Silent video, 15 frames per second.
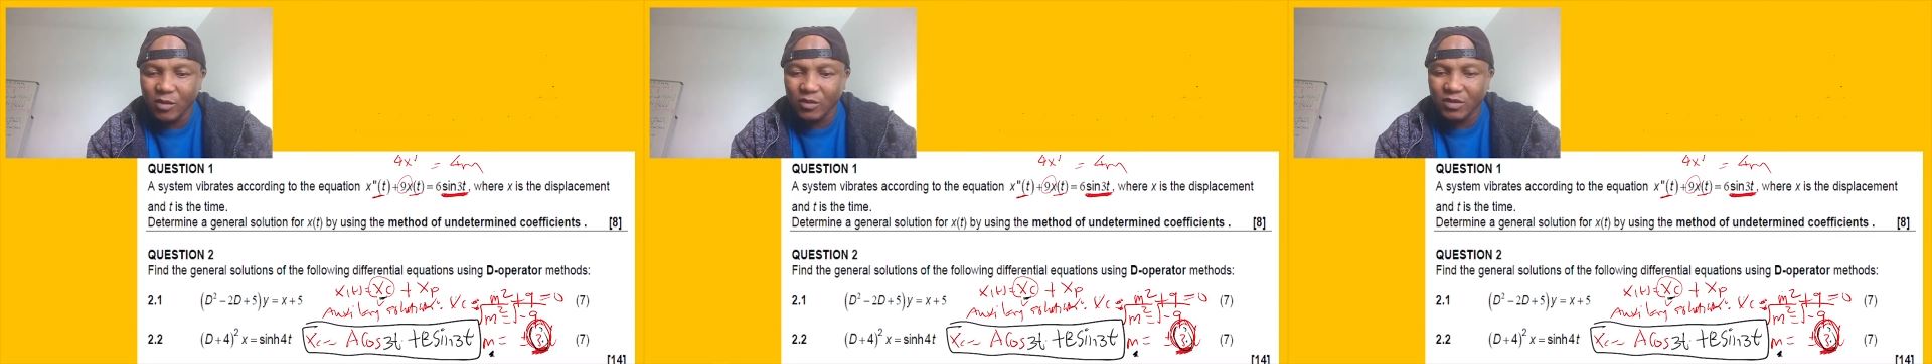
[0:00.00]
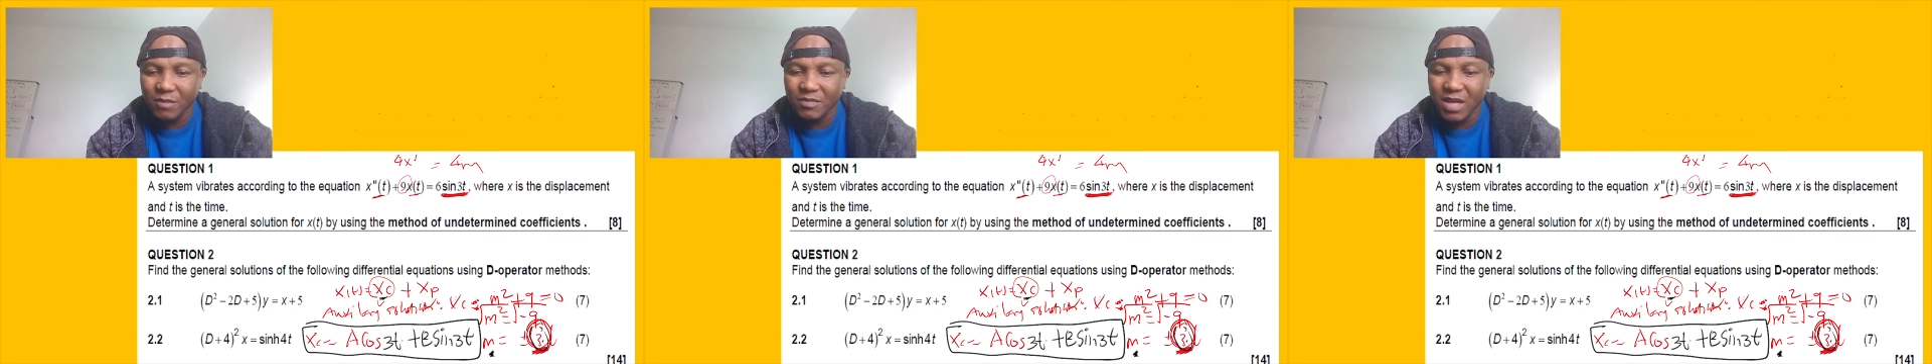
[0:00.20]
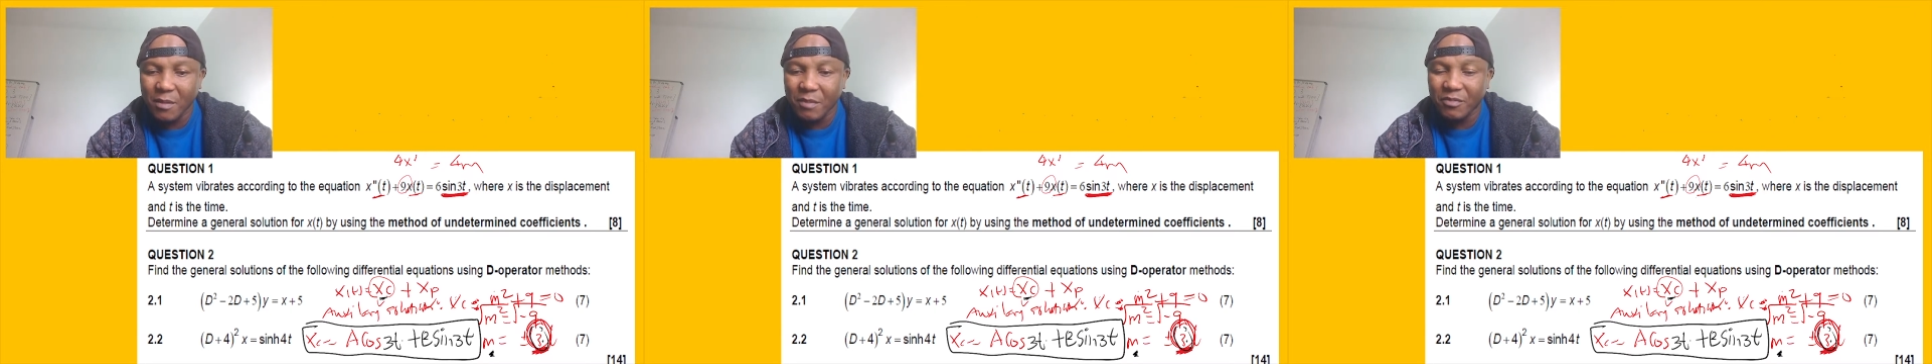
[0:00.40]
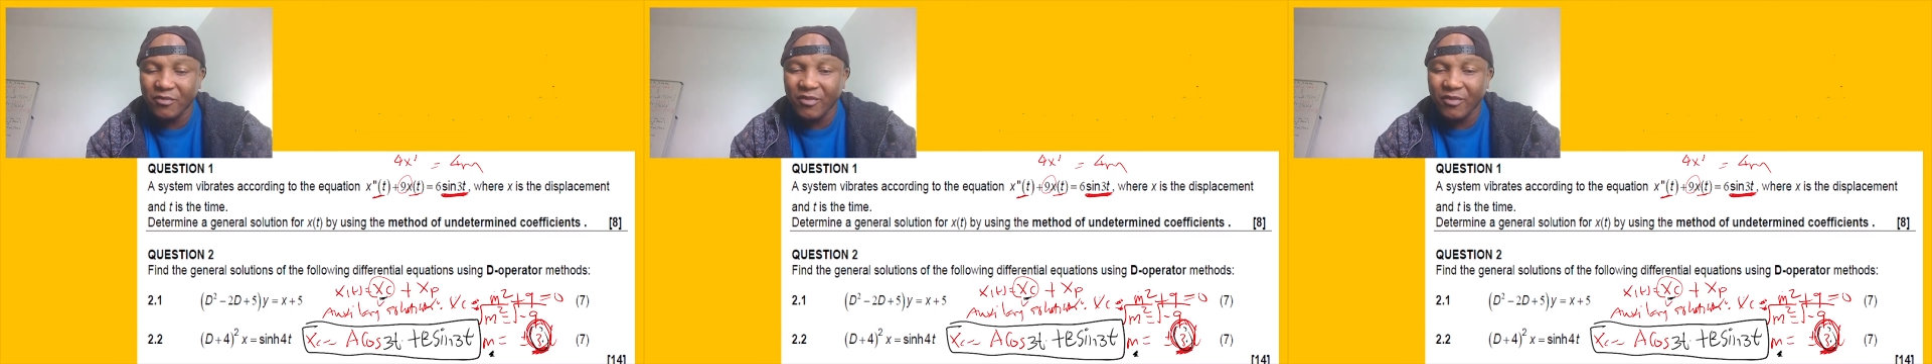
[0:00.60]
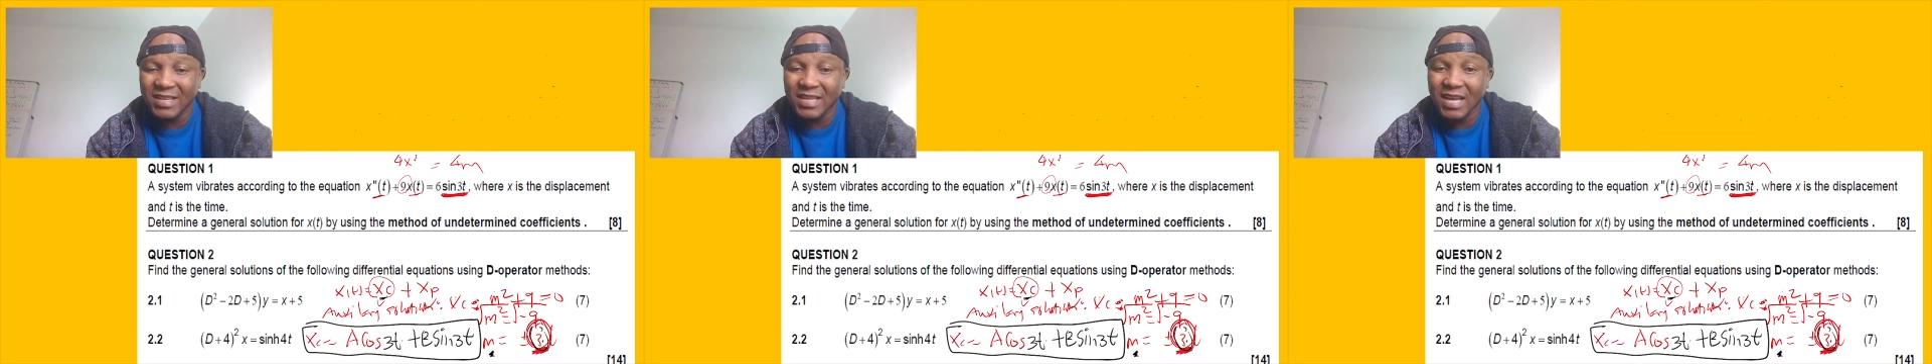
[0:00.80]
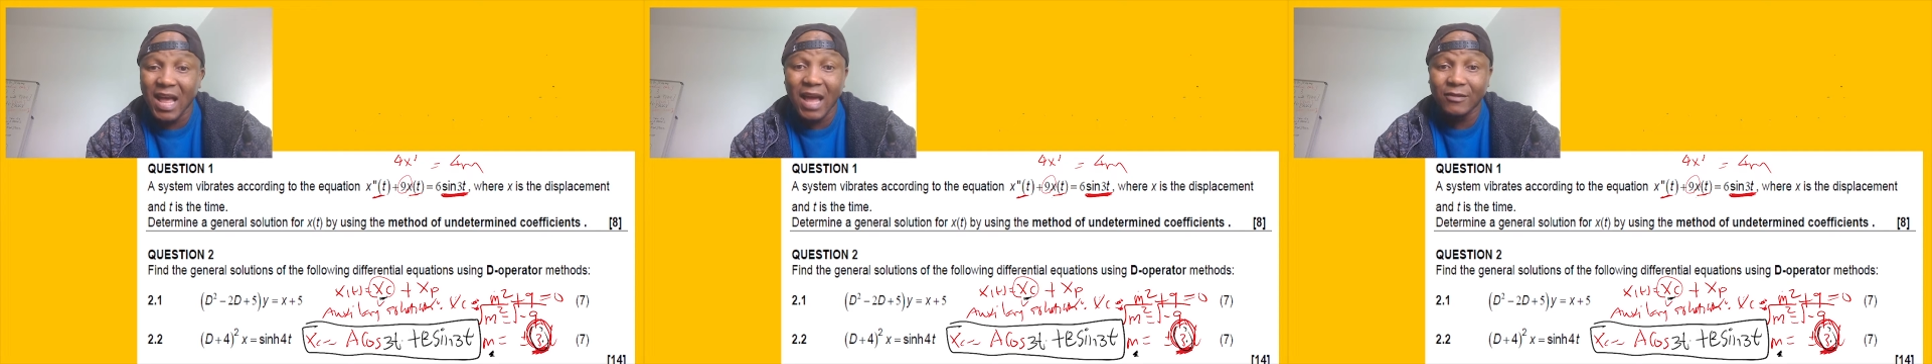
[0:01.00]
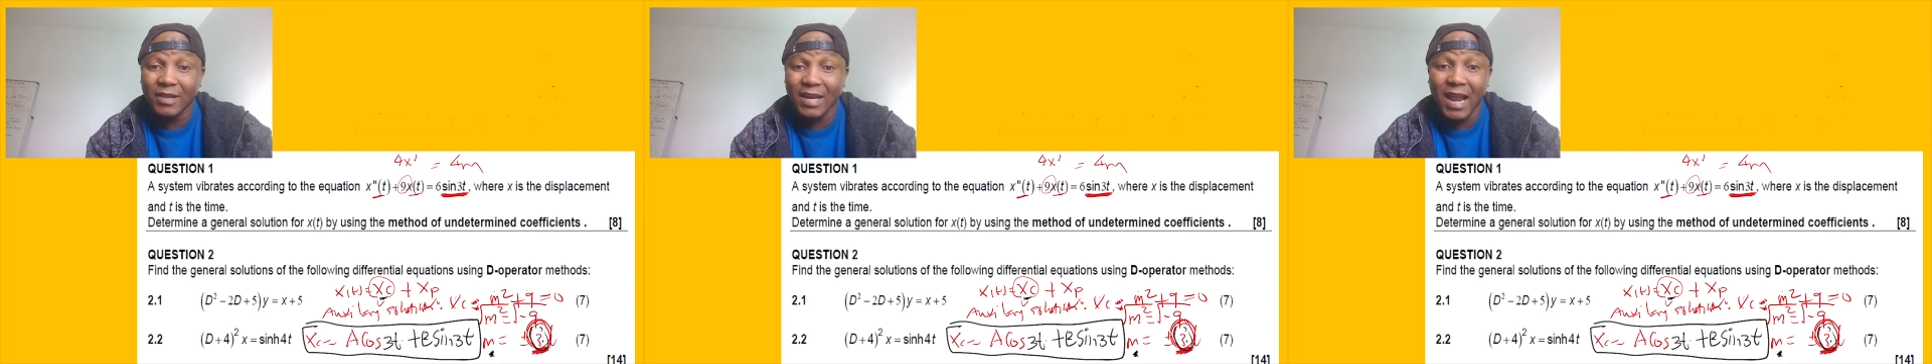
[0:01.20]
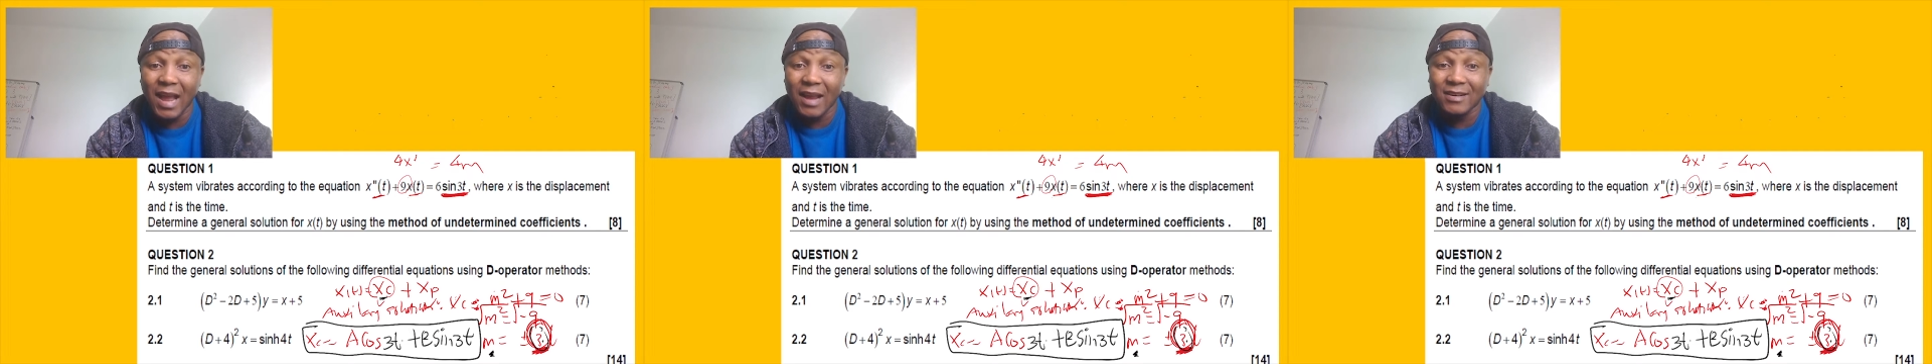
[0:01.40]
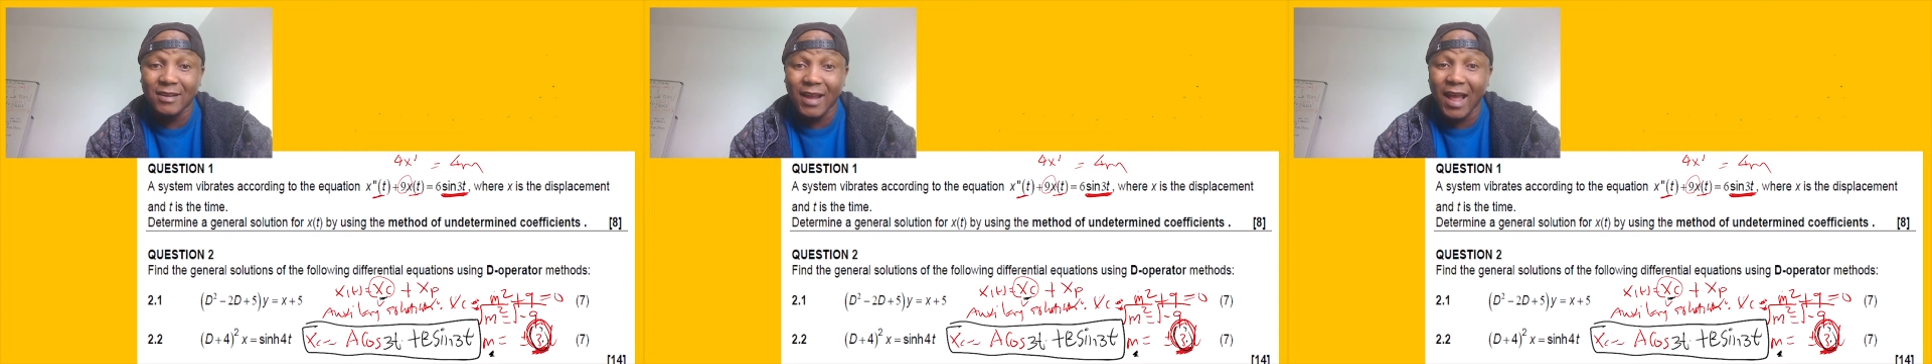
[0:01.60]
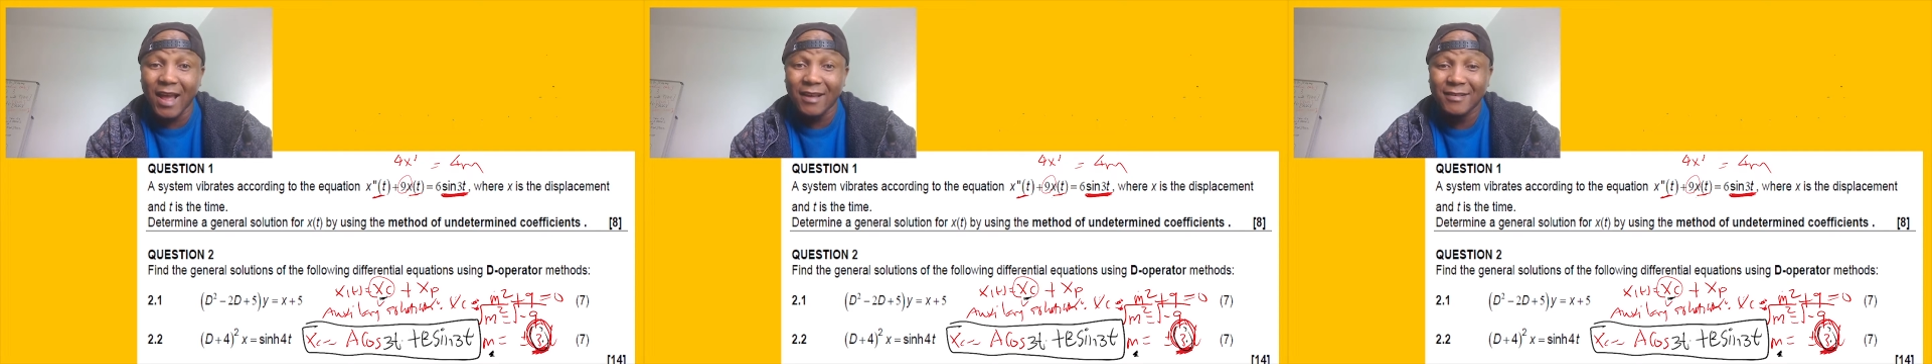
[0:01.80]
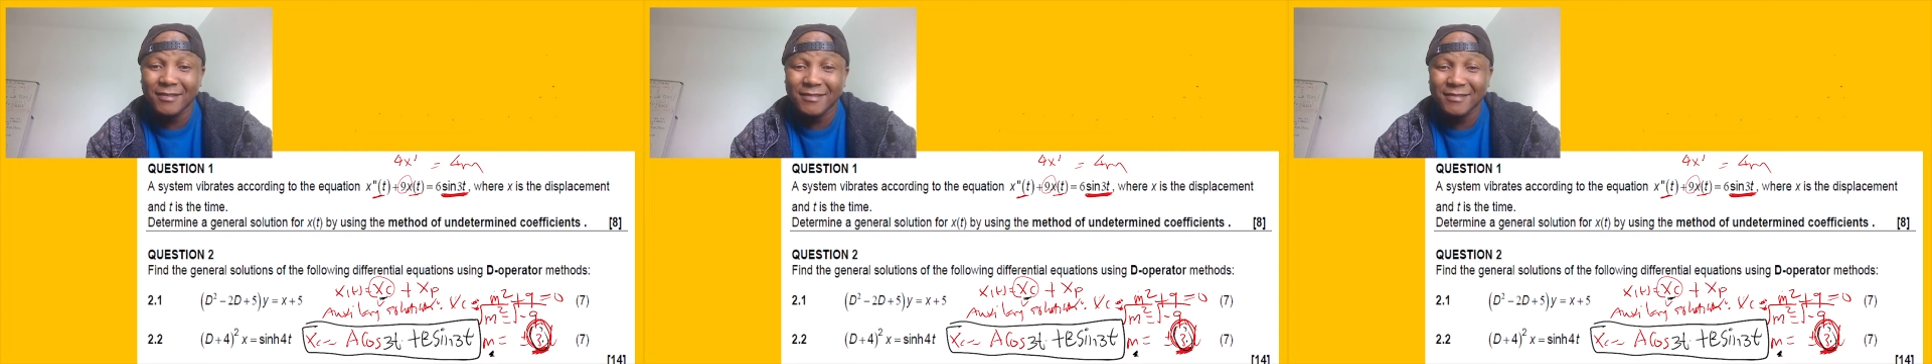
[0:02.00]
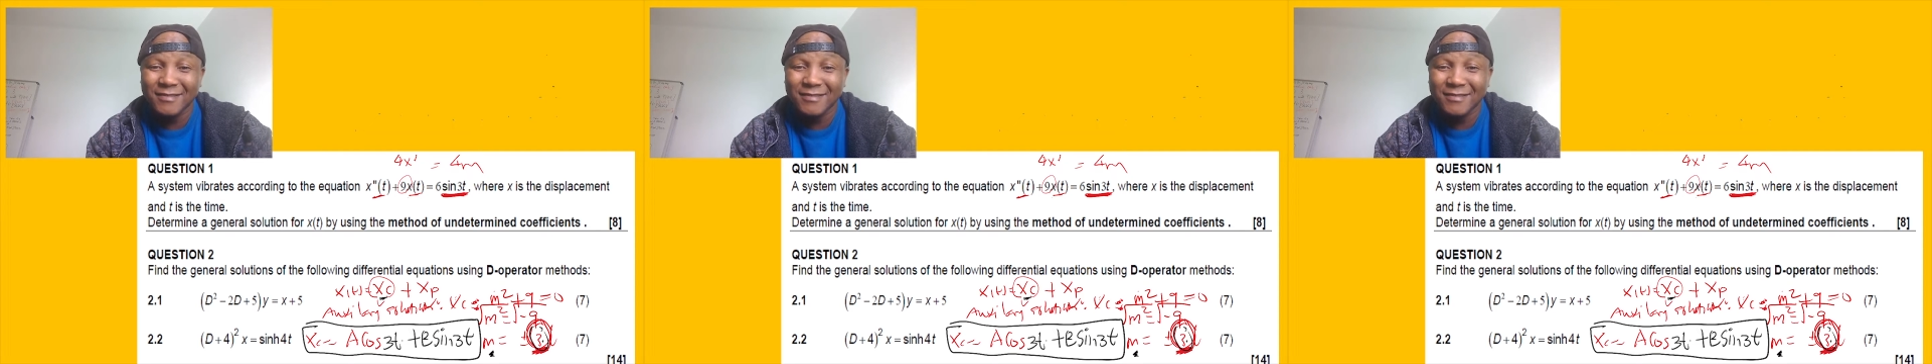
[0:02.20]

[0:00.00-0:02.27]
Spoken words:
Because sometimes I writing out of the line. Okay.